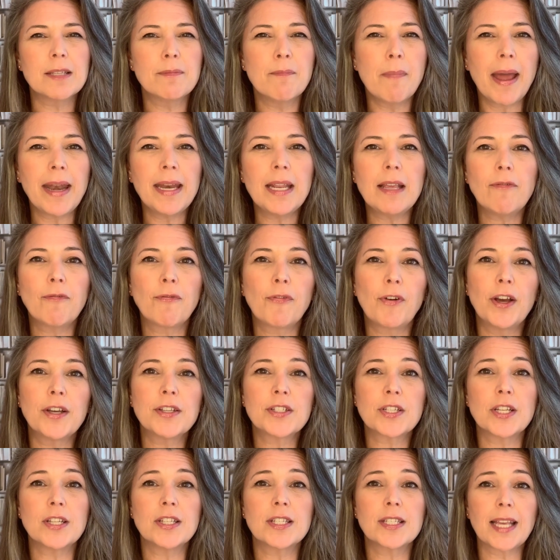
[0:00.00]
many
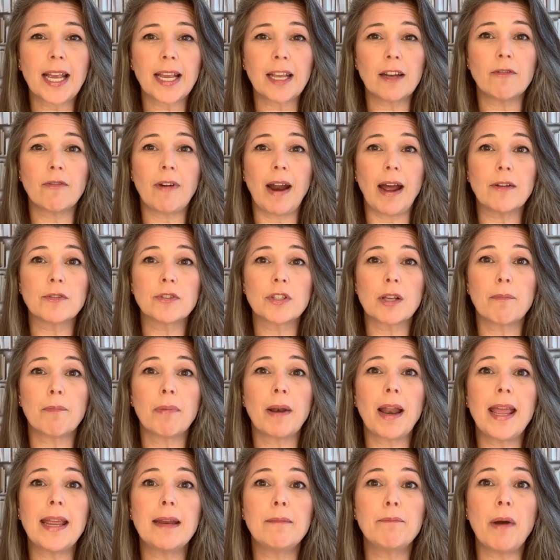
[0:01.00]
first and second rounds are
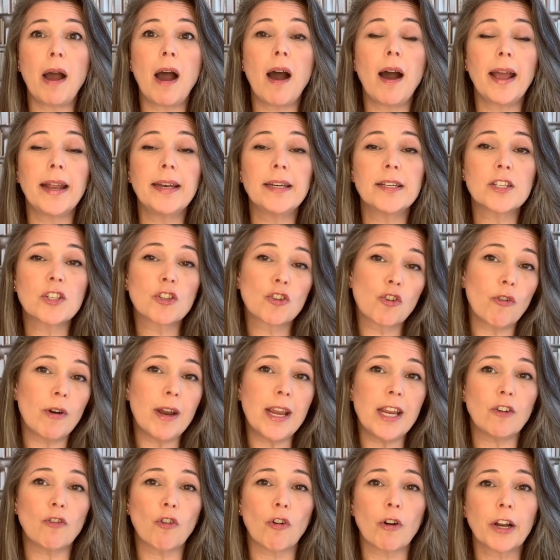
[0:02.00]
played behind a
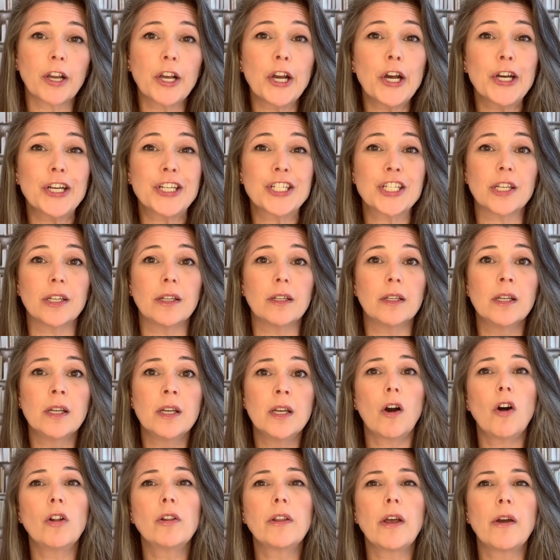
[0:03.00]
screen or a curtain,
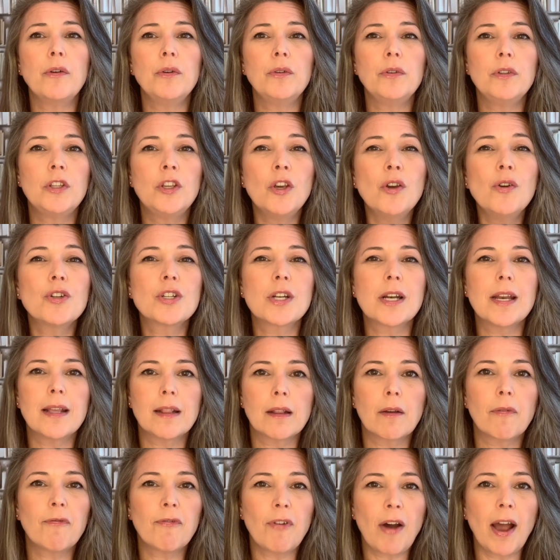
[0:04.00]
although usually
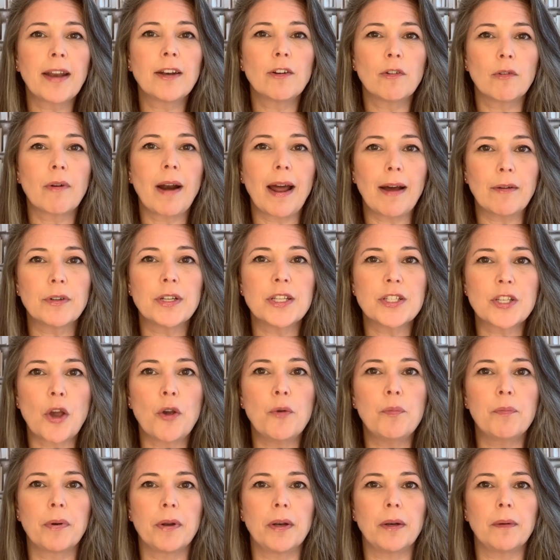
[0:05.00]
the final round is
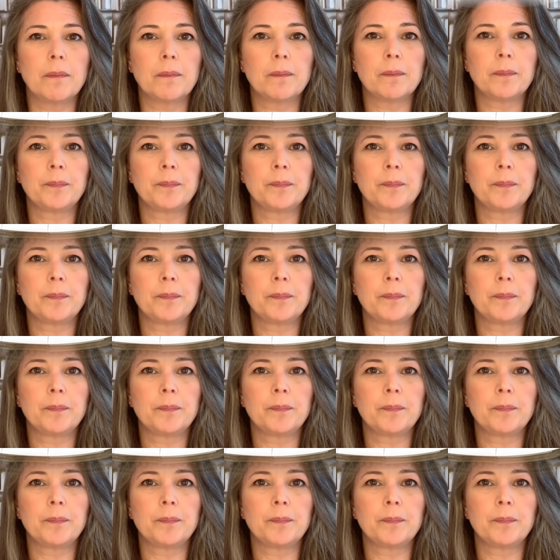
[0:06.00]
open.